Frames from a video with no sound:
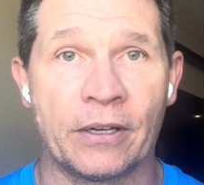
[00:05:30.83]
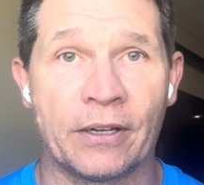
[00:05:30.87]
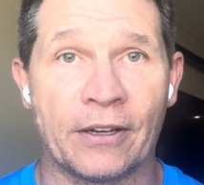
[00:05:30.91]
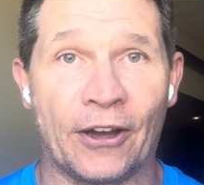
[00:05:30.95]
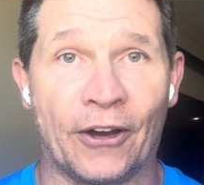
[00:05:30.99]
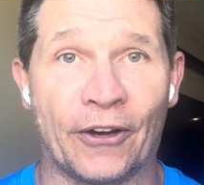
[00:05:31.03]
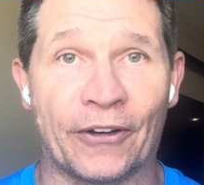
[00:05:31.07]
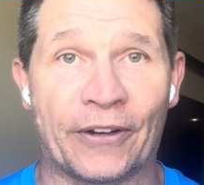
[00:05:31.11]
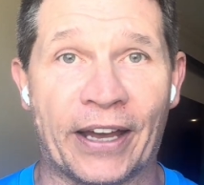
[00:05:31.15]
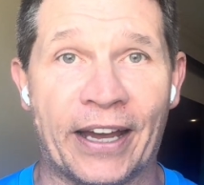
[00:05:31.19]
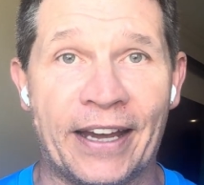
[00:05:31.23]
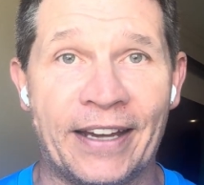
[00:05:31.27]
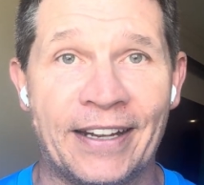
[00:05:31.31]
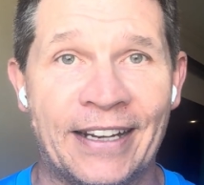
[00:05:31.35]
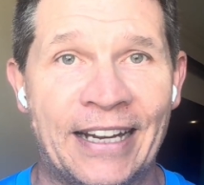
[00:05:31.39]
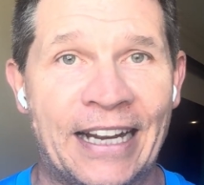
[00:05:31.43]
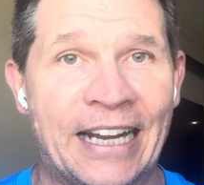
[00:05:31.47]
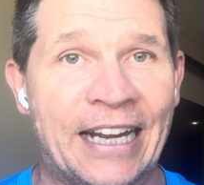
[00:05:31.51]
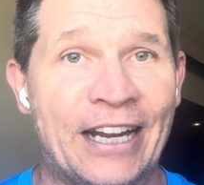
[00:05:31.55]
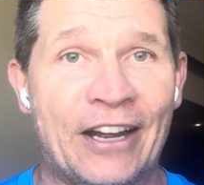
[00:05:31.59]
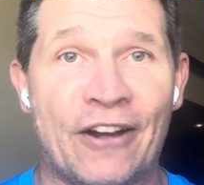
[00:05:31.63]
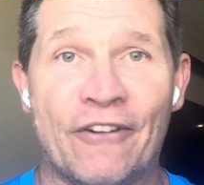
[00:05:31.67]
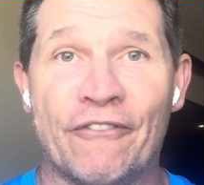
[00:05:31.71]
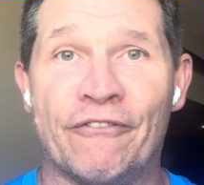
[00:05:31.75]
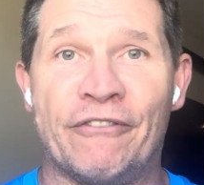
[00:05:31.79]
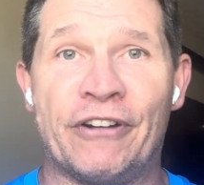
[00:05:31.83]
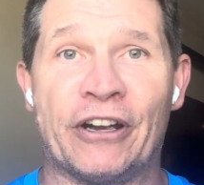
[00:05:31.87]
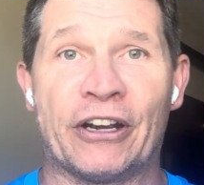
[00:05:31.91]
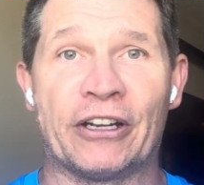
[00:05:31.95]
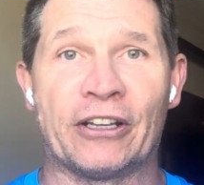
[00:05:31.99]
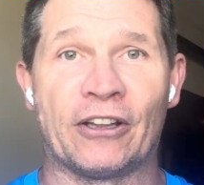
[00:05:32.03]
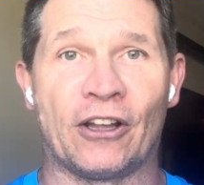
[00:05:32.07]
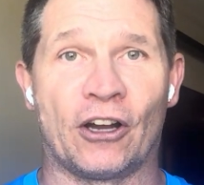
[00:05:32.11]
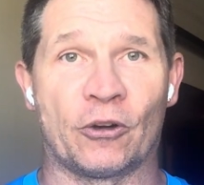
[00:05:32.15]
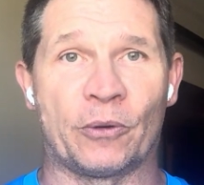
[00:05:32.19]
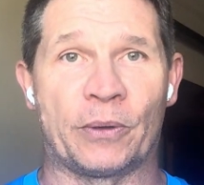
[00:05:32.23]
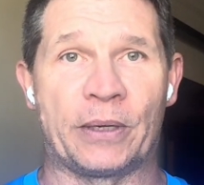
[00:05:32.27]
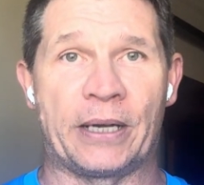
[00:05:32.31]
Okay? Very
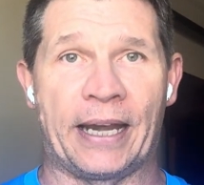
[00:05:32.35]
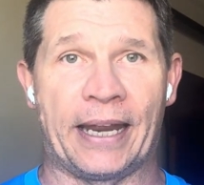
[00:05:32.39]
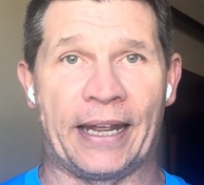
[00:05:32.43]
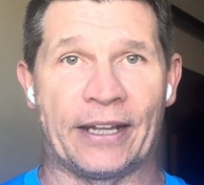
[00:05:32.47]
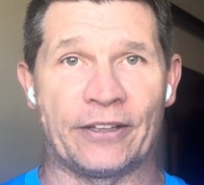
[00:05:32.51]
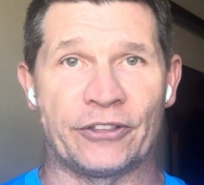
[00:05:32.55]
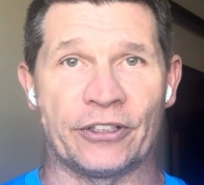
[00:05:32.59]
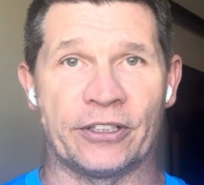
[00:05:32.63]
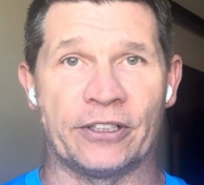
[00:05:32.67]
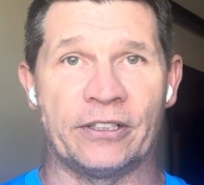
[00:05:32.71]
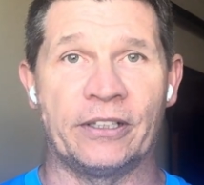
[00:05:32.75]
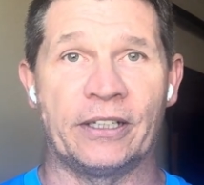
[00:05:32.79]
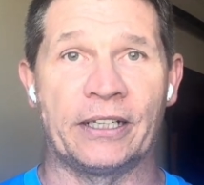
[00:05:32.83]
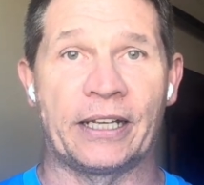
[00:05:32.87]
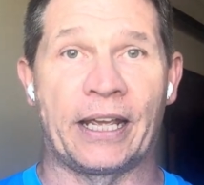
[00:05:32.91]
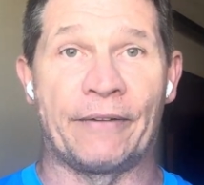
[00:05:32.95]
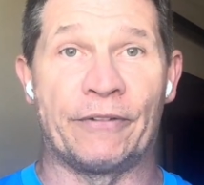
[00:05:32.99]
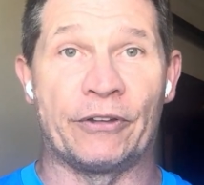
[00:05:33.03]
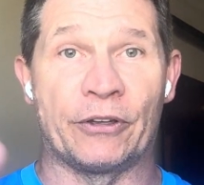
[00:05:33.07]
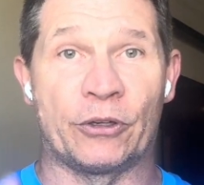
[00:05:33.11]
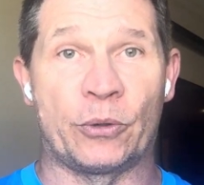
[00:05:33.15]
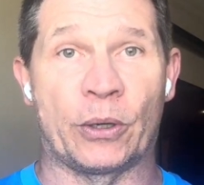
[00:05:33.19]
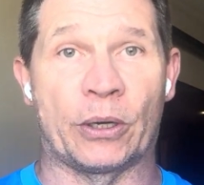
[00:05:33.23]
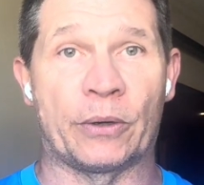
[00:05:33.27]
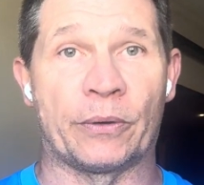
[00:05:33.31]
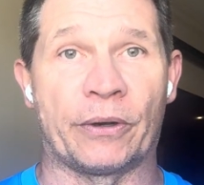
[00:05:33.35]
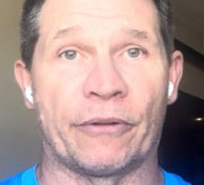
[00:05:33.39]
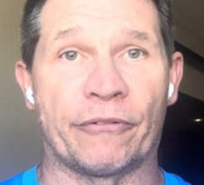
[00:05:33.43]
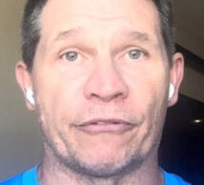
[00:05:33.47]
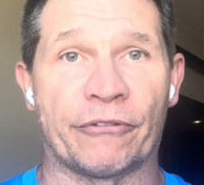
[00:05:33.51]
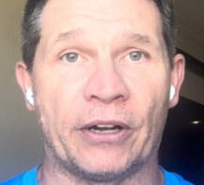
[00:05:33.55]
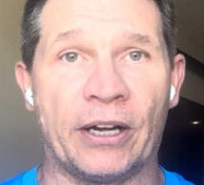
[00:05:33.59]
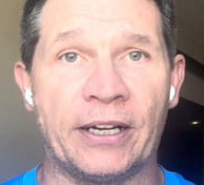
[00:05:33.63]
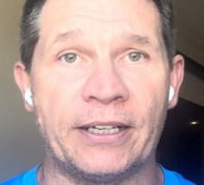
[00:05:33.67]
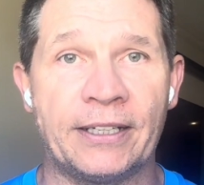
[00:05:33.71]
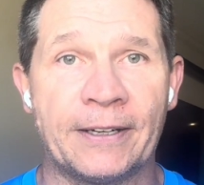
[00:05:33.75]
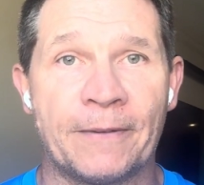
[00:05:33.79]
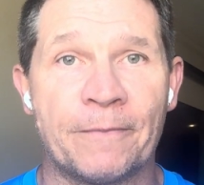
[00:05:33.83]
long-winded answer. Gave you the quick one up
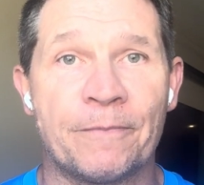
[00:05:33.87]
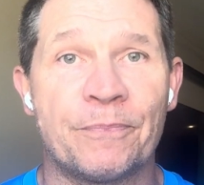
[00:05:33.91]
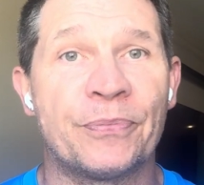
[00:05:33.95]
front.